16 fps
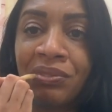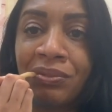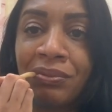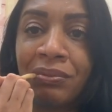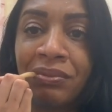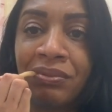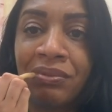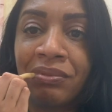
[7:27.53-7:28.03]

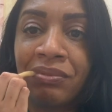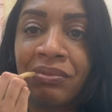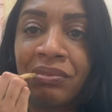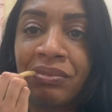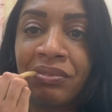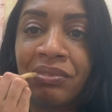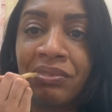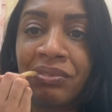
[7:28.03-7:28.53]

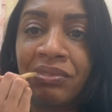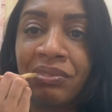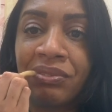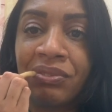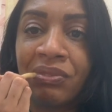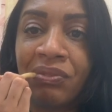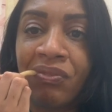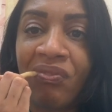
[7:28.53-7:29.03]

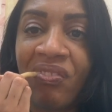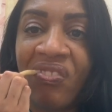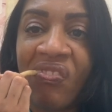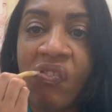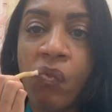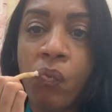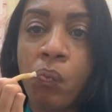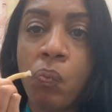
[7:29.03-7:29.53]

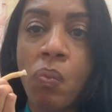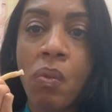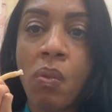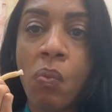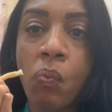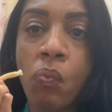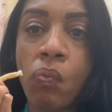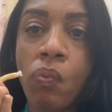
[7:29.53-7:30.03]

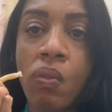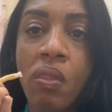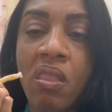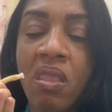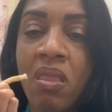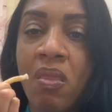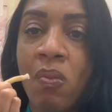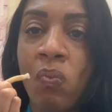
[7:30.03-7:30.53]

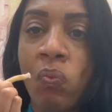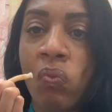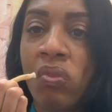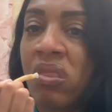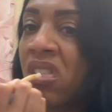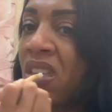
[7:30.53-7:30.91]
Nobody speaks.